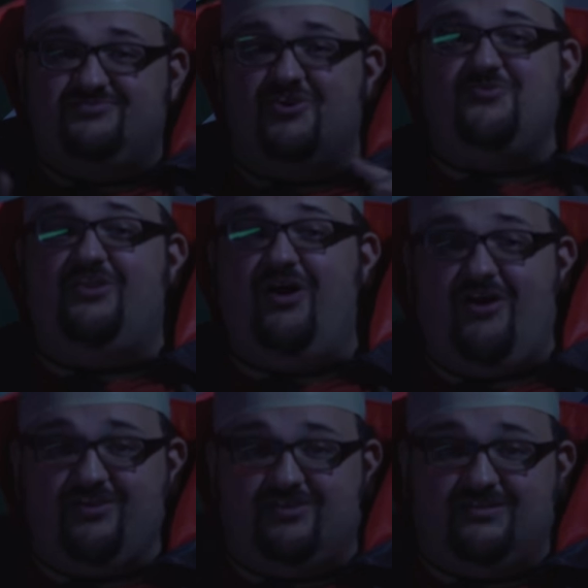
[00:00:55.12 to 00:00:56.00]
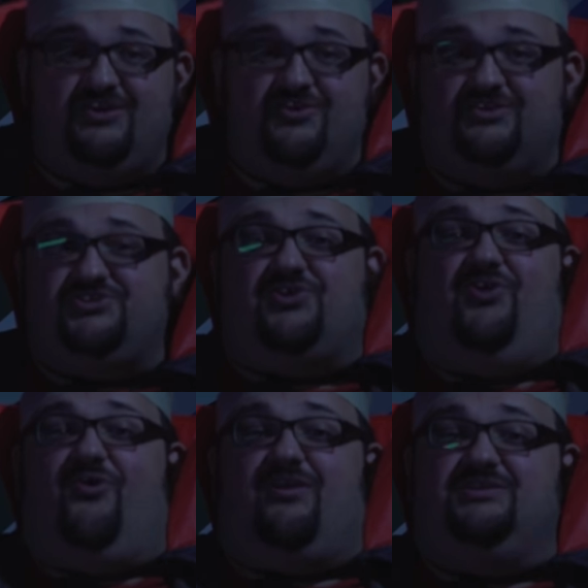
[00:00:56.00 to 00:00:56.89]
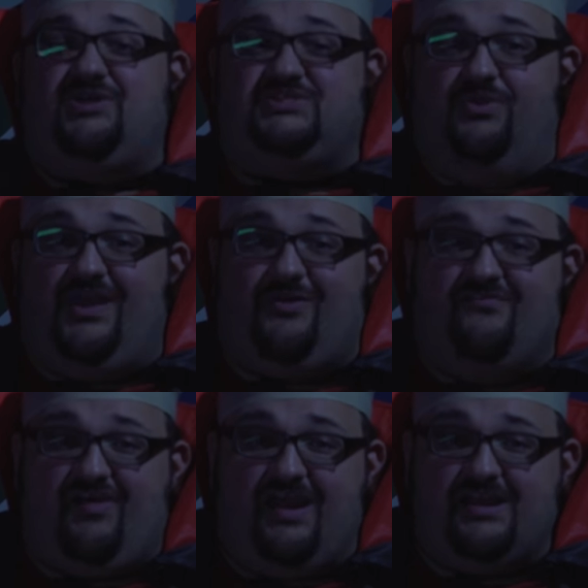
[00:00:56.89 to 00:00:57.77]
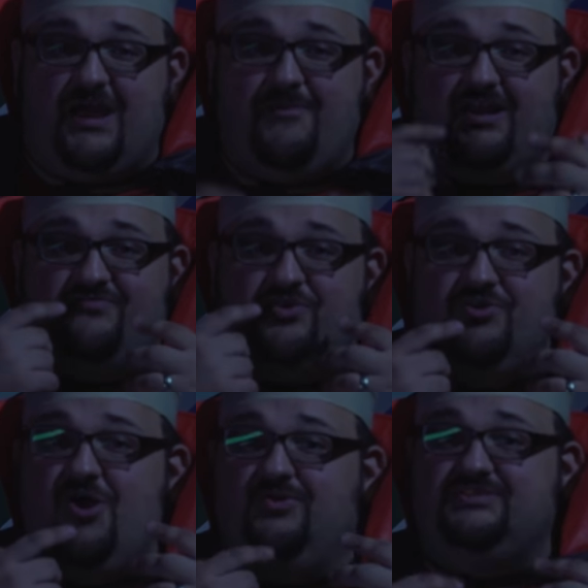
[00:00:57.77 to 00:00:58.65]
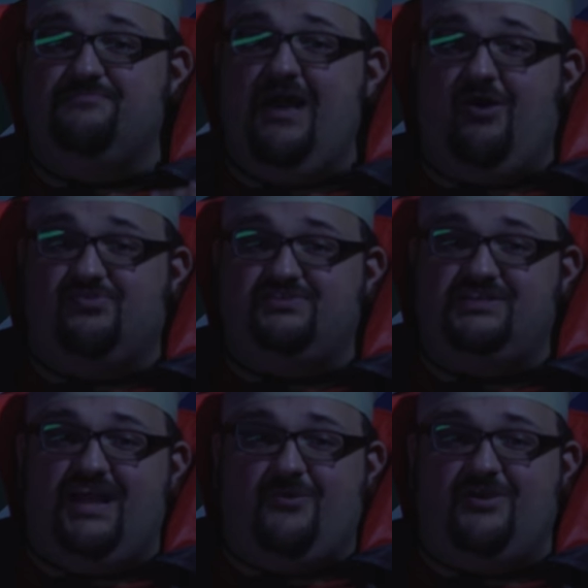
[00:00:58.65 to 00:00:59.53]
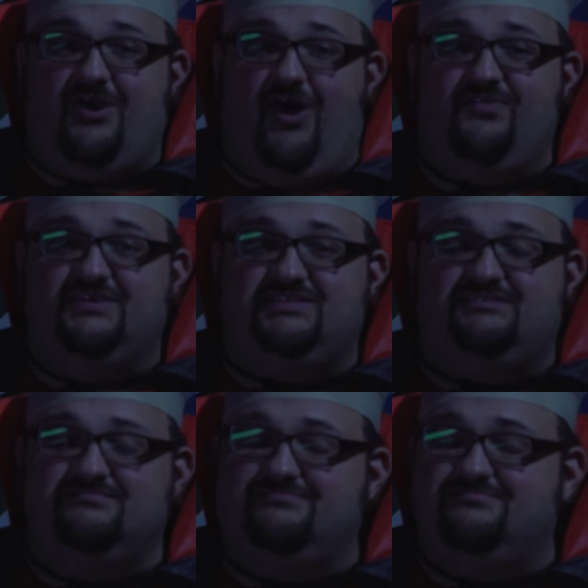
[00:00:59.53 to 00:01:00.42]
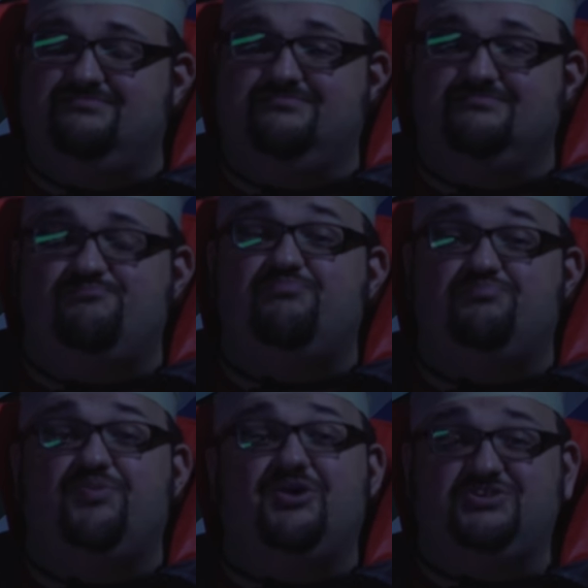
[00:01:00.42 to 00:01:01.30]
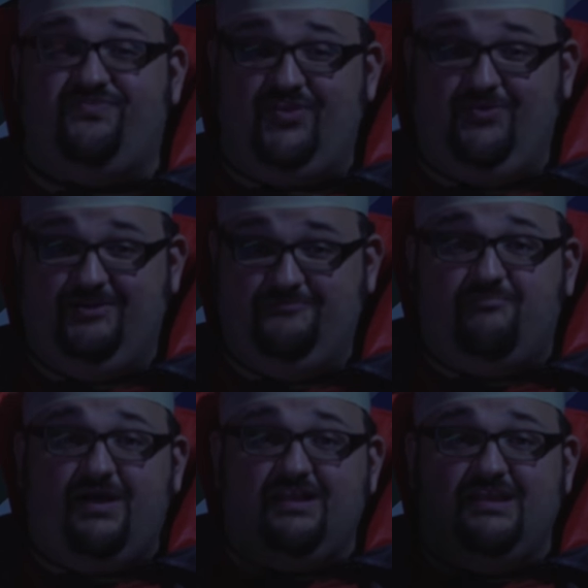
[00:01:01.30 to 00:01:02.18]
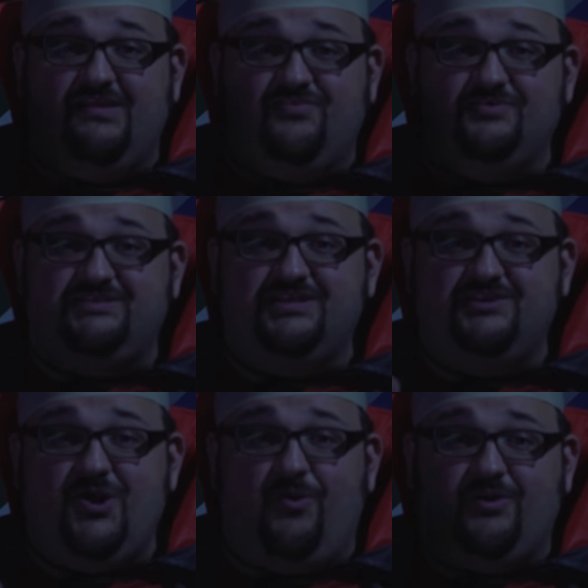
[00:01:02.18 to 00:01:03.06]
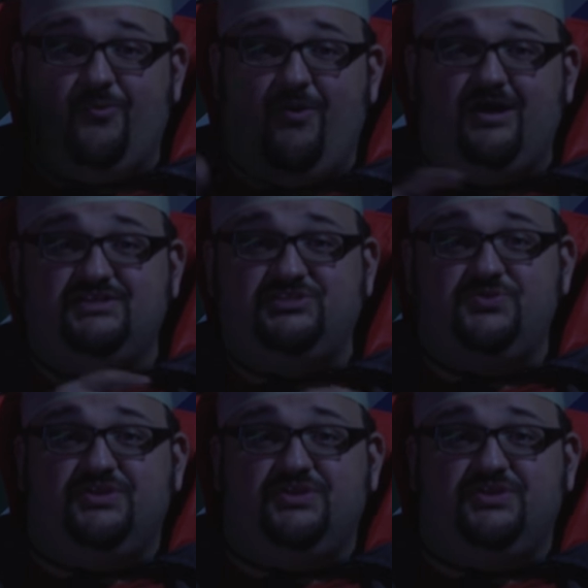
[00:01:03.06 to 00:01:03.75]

grown longer. Your internal organs also liquefy and come out of your nose and mouth. Today we call this purge fluid. But if you didn't know what it was, you'd